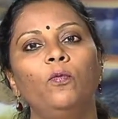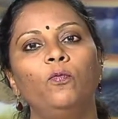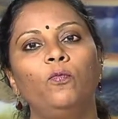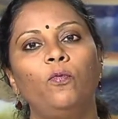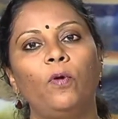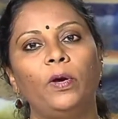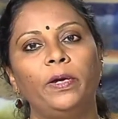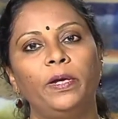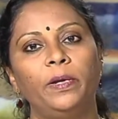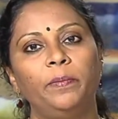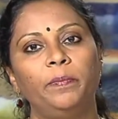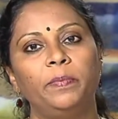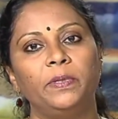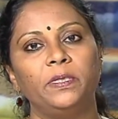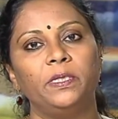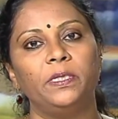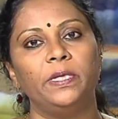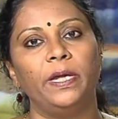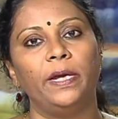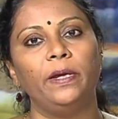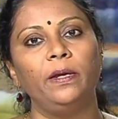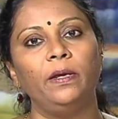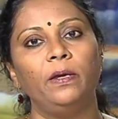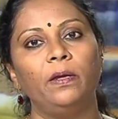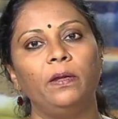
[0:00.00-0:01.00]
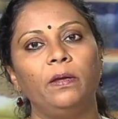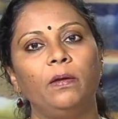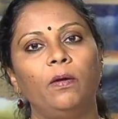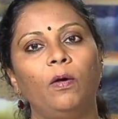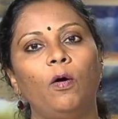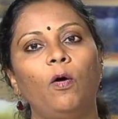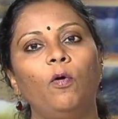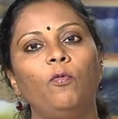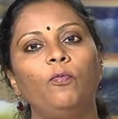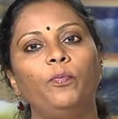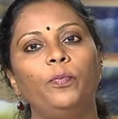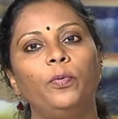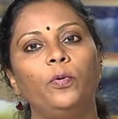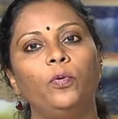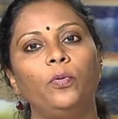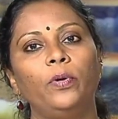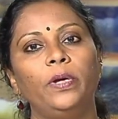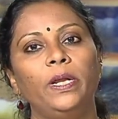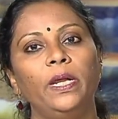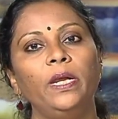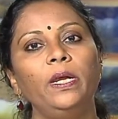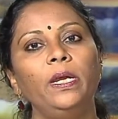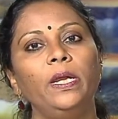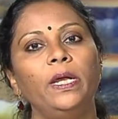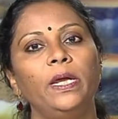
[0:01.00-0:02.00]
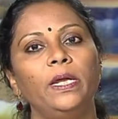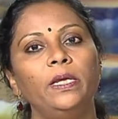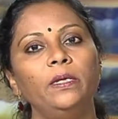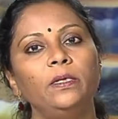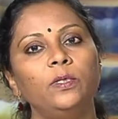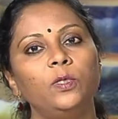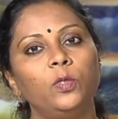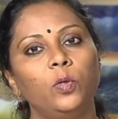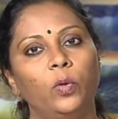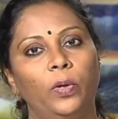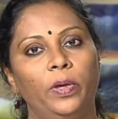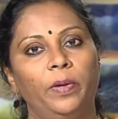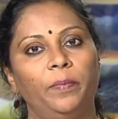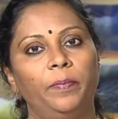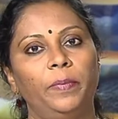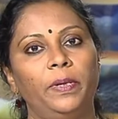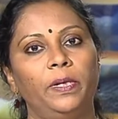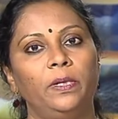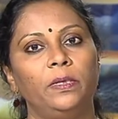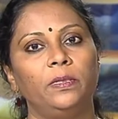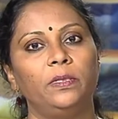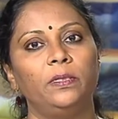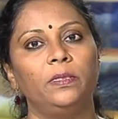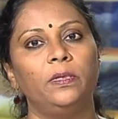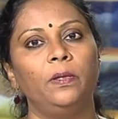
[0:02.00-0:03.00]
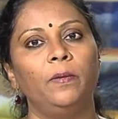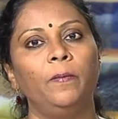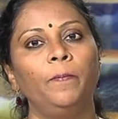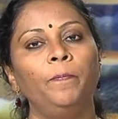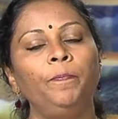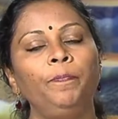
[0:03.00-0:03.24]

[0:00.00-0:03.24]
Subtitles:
40% of protein in soya beans.